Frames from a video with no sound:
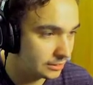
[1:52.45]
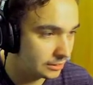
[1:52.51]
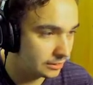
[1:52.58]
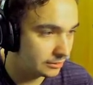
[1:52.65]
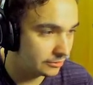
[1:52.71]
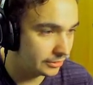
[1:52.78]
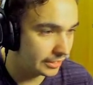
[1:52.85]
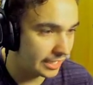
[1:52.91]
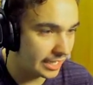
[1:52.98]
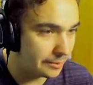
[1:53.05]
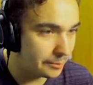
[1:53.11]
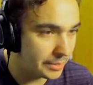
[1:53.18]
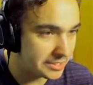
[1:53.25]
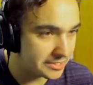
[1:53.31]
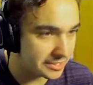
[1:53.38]
Well, I can't
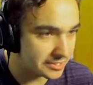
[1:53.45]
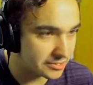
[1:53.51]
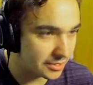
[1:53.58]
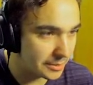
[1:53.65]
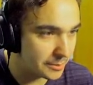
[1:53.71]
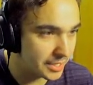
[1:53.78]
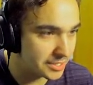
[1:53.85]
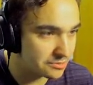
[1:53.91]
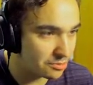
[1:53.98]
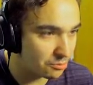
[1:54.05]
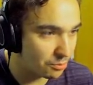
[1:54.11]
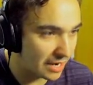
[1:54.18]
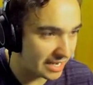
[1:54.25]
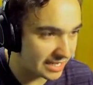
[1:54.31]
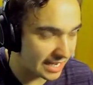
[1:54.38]
miss it, so I might as well
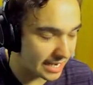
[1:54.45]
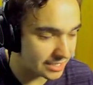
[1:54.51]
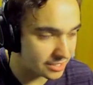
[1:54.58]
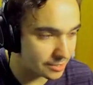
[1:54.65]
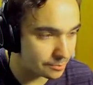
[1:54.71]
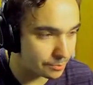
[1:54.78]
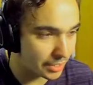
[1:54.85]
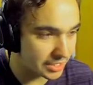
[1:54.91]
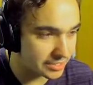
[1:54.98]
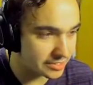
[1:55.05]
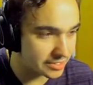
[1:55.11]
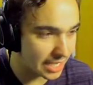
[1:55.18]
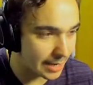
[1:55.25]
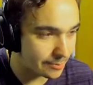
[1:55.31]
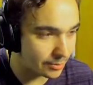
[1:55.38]
wait at the bus
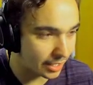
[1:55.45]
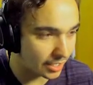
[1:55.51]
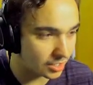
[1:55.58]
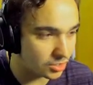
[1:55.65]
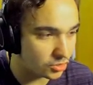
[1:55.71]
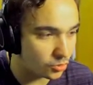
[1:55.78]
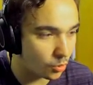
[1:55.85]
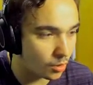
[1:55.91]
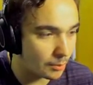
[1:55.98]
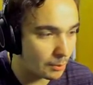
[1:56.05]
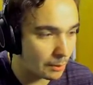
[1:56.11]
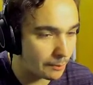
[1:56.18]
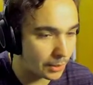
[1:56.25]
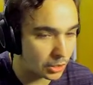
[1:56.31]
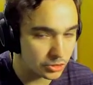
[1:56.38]
stop like a normal
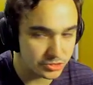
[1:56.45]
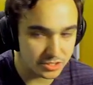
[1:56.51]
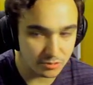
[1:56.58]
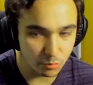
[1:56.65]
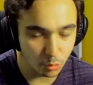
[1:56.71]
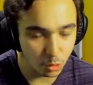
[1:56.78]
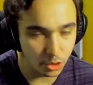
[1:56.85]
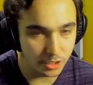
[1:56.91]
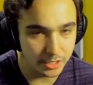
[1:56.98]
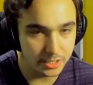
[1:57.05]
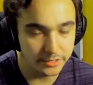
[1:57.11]
person would.